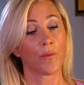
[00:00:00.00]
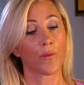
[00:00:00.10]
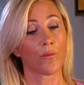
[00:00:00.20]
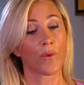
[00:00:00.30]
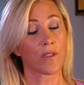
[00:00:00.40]

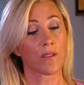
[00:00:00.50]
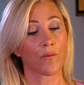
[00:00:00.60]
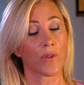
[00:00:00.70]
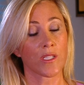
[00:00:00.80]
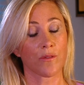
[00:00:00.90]
But once
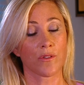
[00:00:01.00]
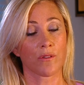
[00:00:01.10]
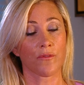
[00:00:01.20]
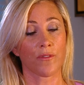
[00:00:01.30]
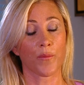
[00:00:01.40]
it was
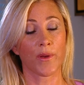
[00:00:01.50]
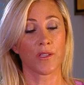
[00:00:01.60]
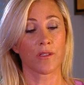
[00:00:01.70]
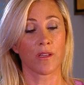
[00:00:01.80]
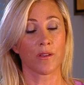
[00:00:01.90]
on the front
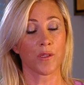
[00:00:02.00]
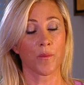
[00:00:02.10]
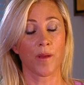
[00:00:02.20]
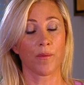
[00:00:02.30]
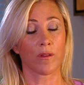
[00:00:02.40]
page of that
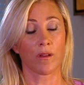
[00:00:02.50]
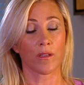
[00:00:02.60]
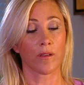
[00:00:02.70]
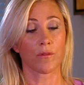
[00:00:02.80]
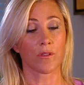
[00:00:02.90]
newspaper,
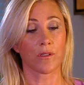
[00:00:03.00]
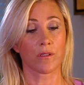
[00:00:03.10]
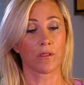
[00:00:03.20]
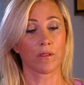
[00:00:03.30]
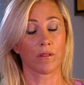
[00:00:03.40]
like, it was
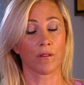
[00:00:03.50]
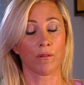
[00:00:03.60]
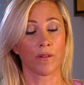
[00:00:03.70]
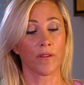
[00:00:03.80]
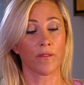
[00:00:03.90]
just
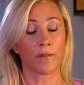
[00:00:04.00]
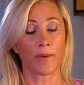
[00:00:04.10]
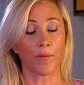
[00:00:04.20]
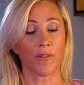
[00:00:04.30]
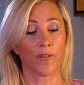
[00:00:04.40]
horrific for
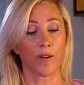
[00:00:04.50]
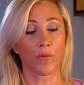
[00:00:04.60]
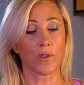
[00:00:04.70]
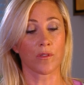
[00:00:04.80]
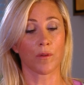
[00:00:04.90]
me. My phone
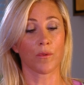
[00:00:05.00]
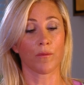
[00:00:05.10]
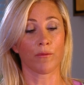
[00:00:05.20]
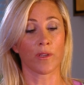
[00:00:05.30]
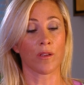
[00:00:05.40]
wouldn't stop
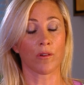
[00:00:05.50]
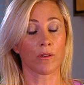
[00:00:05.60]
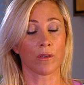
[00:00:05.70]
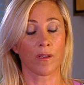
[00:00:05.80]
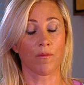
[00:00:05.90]
ringing. I
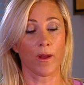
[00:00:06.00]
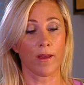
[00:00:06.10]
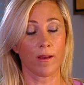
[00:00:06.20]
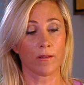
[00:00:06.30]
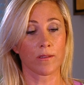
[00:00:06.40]
couldn't leave my
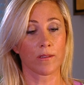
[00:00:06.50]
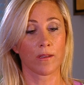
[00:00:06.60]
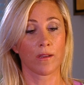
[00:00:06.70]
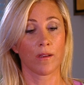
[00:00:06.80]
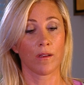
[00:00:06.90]
house.
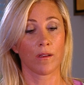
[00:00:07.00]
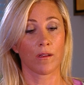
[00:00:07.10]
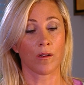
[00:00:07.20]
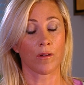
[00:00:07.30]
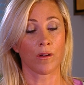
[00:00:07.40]

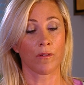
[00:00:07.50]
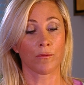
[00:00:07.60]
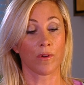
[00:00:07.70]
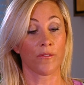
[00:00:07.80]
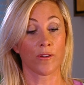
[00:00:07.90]

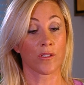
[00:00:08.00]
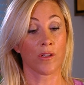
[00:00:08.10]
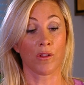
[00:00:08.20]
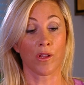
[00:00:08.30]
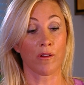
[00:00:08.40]
I felt
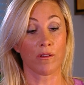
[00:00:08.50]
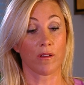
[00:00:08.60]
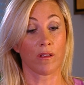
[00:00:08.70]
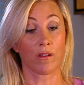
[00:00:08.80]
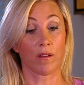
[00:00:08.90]
so alone
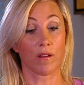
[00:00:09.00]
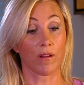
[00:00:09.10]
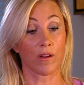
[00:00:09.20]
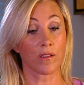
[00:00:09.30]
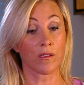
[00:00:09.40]
and
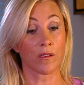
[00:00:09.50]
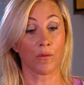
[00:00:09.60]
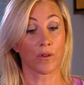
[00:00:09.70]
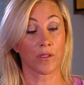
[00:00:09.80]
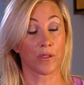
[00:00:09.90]
I didn't
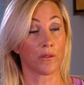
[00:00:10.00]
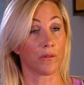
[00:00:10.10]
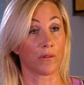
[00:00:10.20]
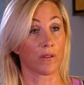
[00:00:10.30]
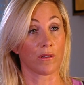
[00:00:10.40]
know what to
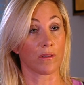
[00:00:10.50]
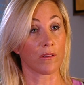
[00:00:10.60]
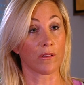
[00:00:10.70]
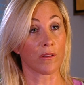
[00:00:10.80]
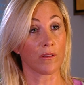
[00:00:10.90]
do,
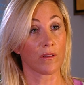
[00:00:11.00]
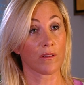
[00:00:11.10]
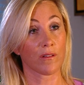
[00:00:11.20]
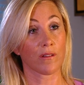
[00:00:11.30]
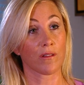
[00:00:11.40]
you know.
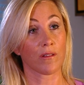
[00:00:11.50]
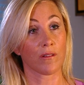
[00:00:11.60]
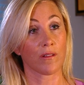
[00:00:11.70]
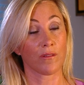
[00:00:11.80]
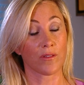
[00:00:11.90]

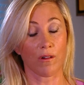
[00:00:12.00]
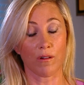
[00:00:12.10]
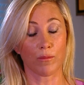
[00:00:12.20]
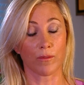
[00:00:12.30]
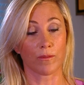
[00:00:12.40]
It was
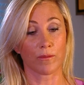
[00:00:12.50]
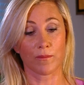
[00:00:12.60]
horrible.